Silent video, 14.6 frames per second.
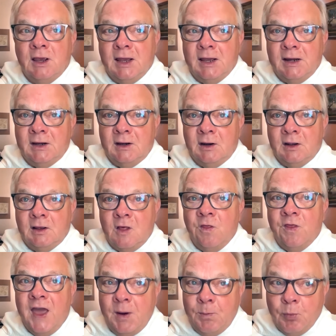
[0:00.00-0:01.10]
And
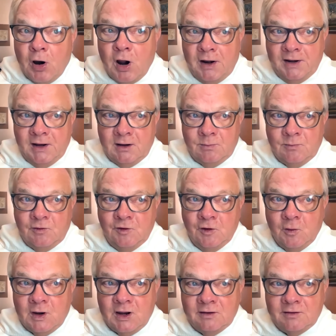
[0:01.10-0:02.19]
they brought him
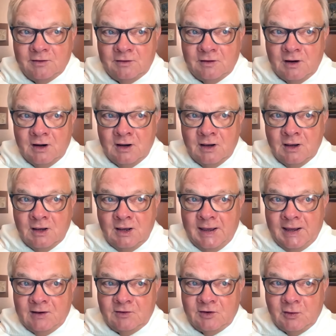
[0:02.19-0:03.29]
to us.
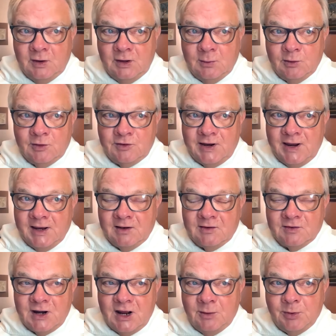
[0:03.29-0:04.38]
And so he was saying,
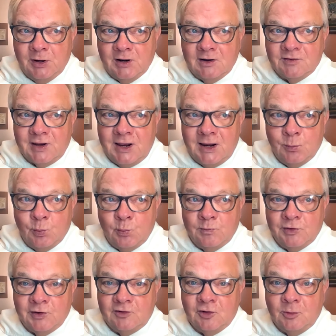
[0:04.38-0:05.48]
it's not because I'm
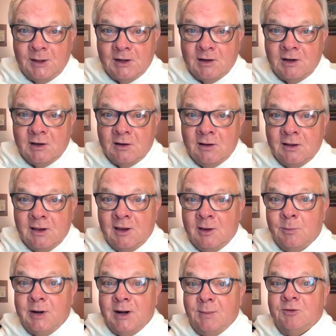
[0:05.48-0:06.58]
such a big deal,
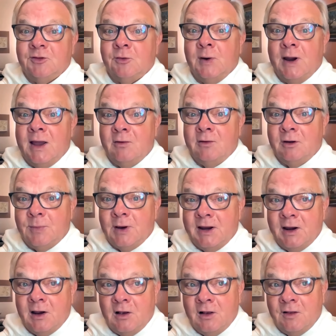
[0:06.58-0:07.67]
but I'm surrounded
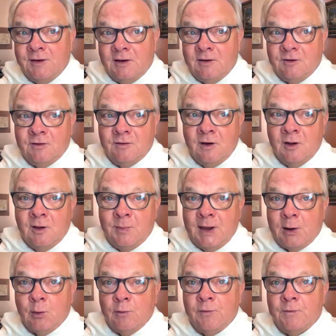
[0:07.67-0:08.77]
by all these
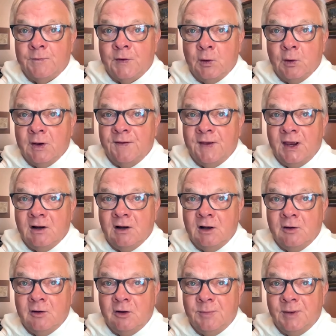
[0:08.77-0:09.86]
powerful folk, and they
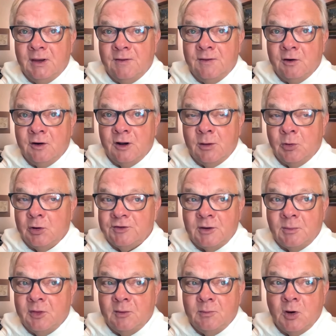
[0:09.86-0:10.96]
included me in their number.
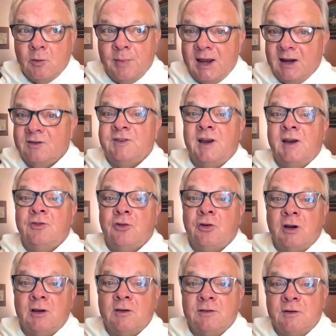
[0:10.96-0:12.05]
Some of them go back
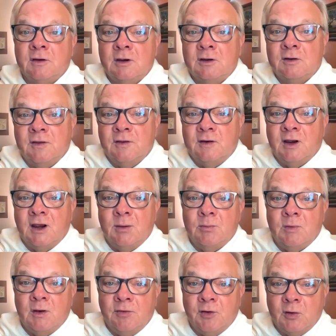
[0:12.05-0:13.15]
centuries to the
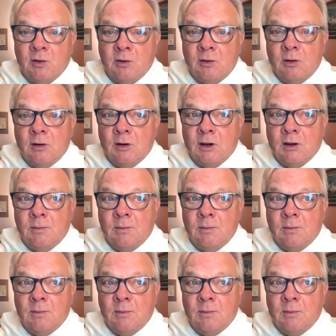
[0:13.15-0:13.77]
time of their own